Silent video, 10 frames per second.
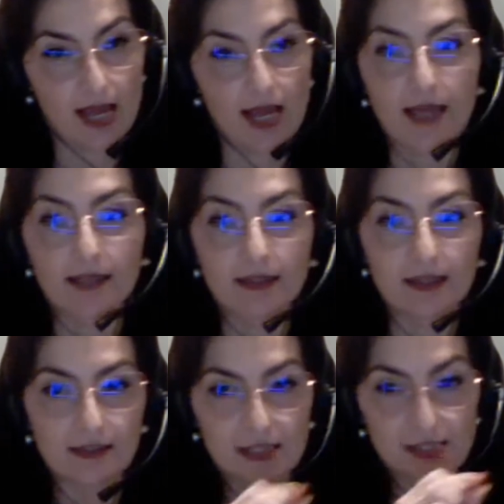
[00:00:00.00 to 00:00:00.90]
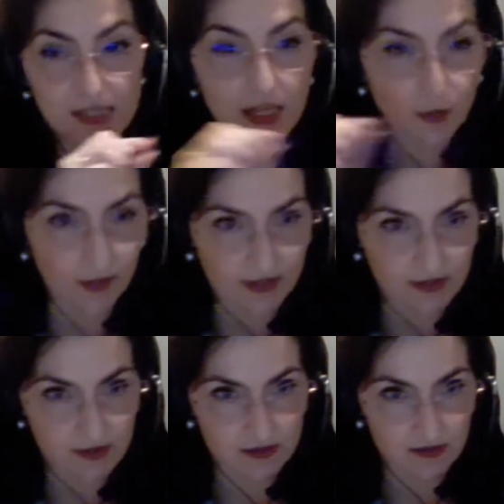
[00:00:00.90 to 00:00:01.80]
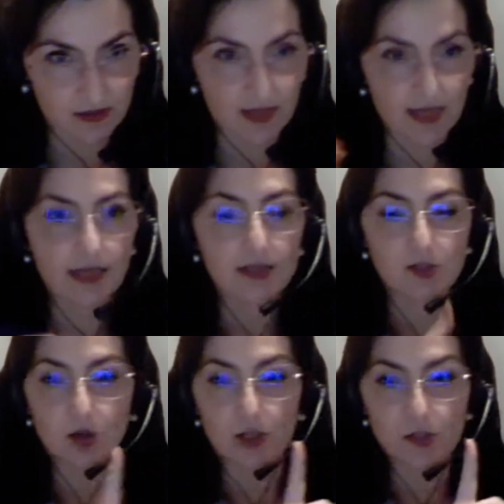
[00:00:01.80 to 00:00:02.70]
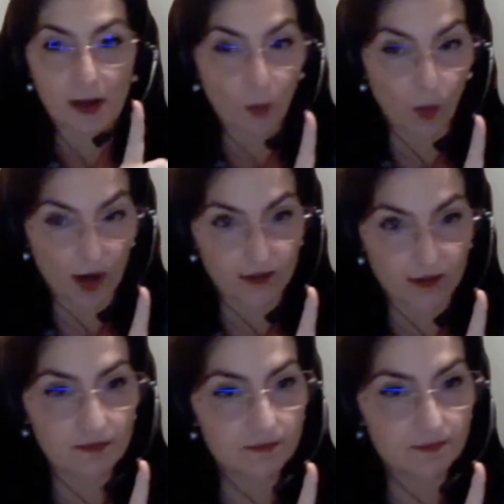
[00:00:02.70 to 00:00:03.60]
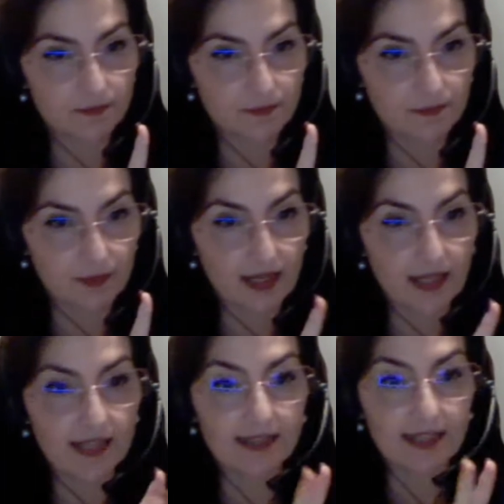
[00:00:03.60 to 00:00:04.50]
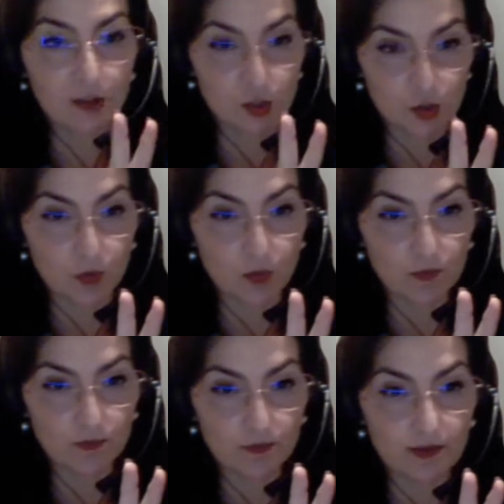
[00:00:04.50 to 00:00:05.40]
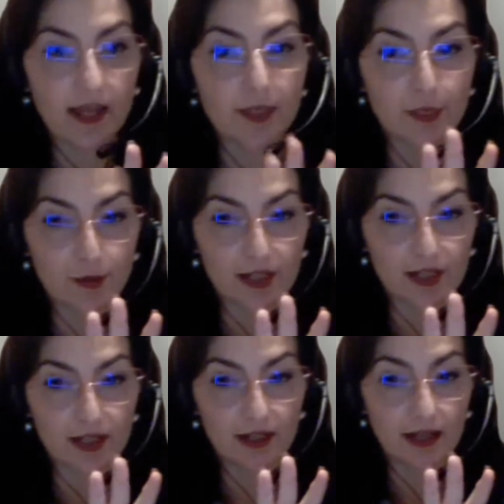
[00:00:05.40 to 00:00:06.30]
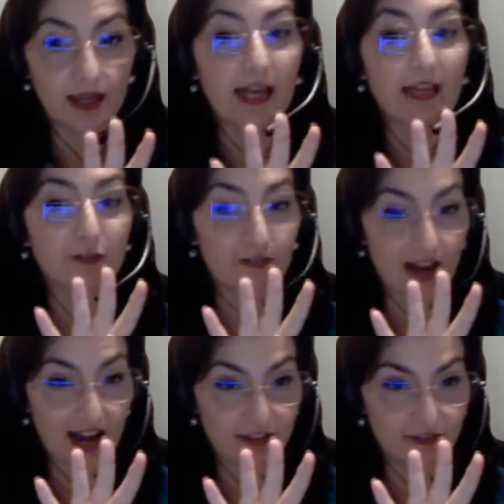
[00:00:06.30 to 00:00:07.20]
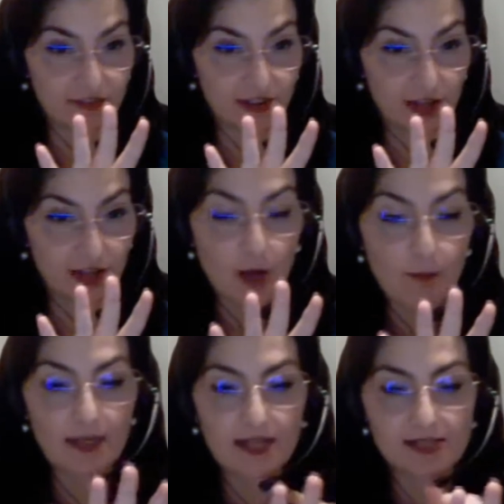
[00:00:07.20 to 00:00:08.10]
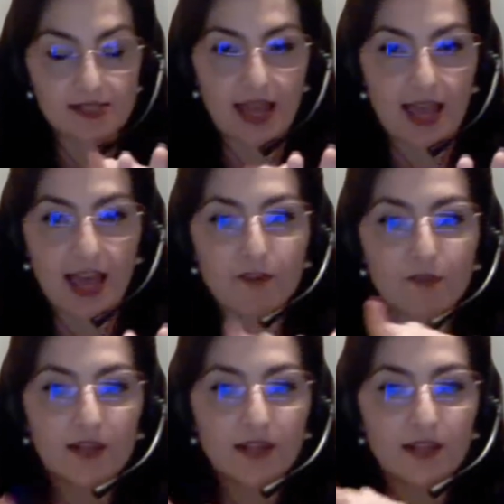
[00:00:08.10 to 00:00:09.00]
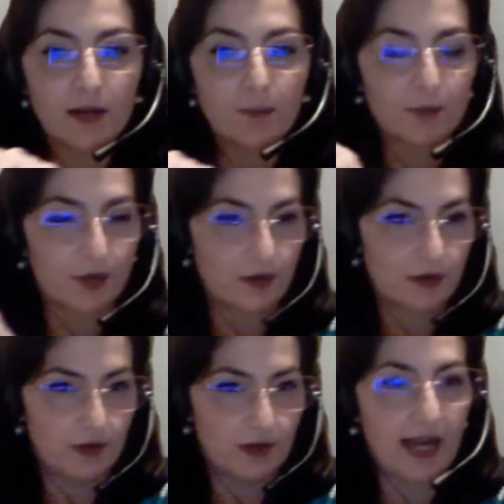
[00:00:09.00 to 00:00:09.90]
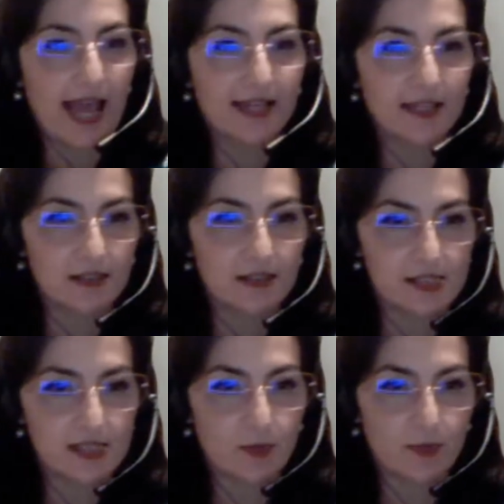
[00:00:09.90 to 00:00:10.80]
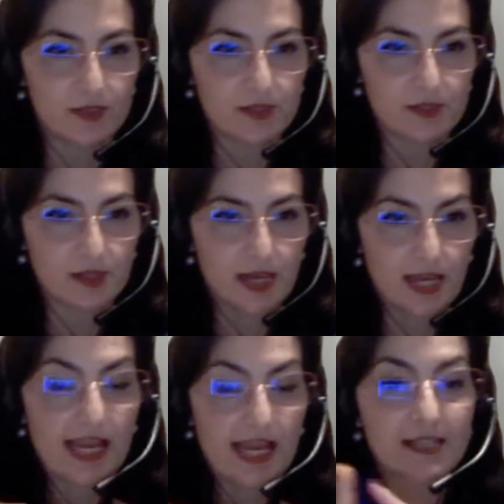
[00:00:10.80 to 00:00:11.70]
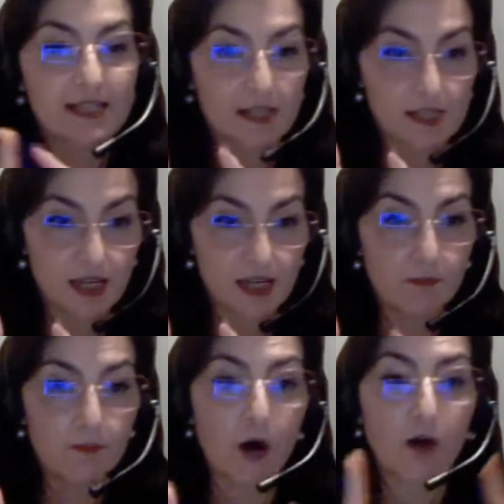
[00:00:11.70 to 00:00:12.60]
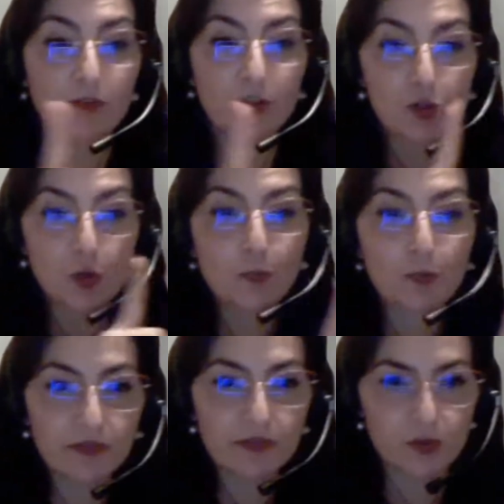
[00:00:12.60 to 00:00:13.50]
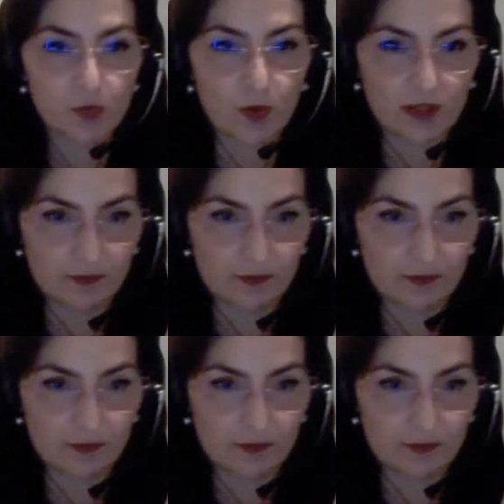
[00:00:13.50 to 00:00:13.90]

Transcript: And the sequence starts by 1 and then 2 and 3 and 5, because every number ahead in the sequence is the sum of the 2 previous one,